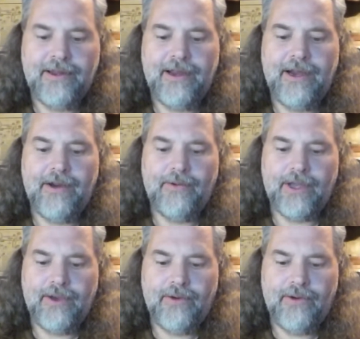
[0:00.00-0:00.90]
There we
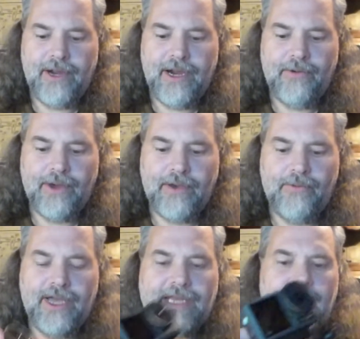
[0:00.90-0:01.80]
go. There we go.
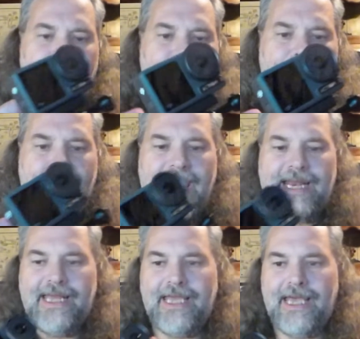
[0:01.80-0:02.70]
We got that
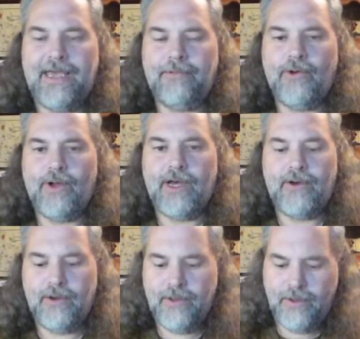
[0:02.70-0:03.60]
magnet game going on.